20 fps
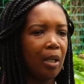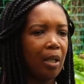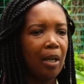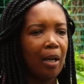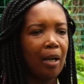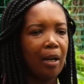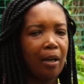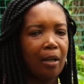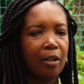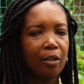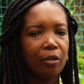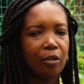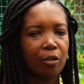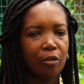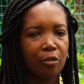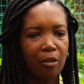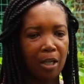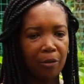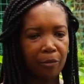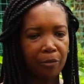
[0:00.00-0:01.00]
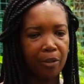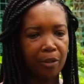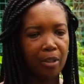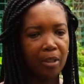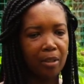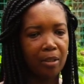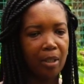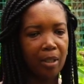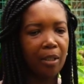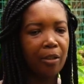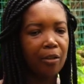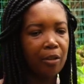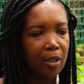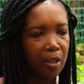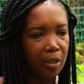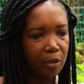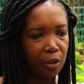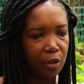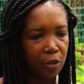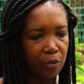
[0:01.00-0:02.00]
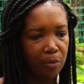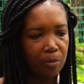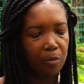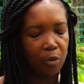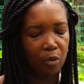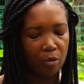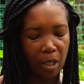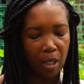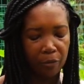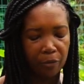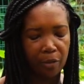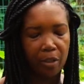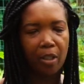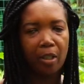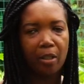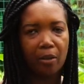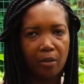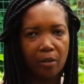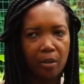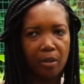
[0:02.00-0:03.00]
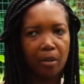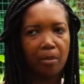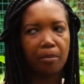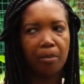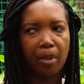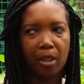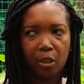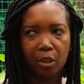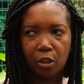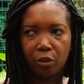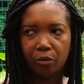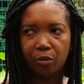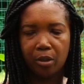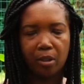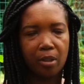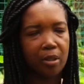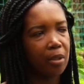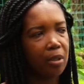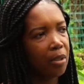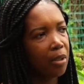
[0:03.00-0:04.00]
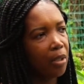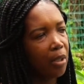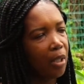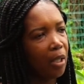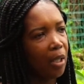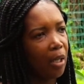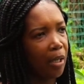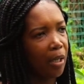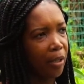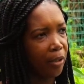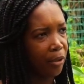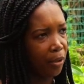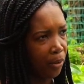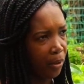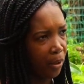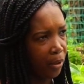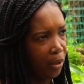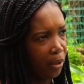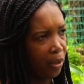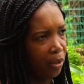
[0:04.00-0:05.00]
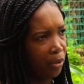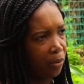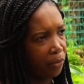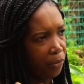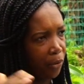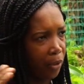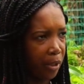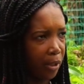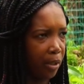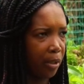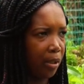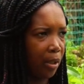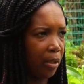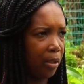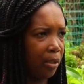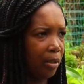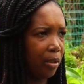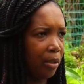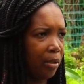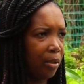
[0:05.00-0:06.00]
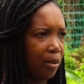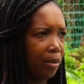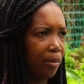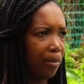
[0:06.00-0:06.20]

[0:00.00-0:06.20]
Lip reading: And grafted and air-layered and budded trees are $30 to $40.